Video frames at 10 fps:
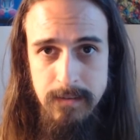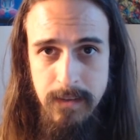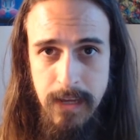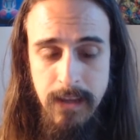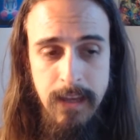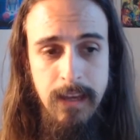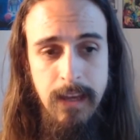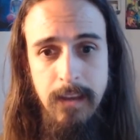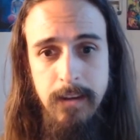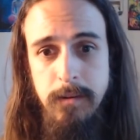that
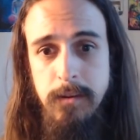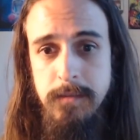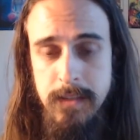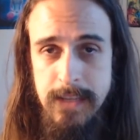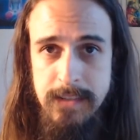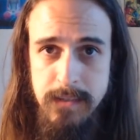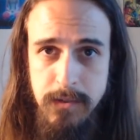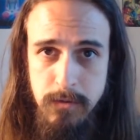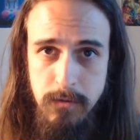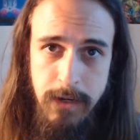and then using that
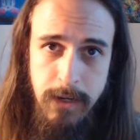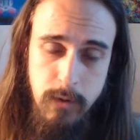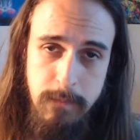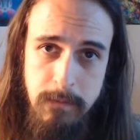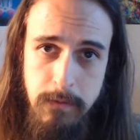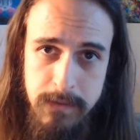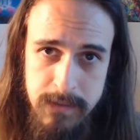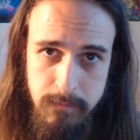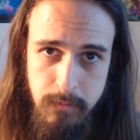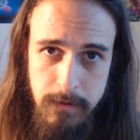sigil on other people to
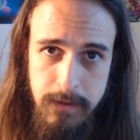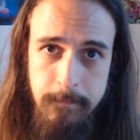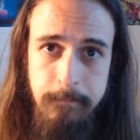support them.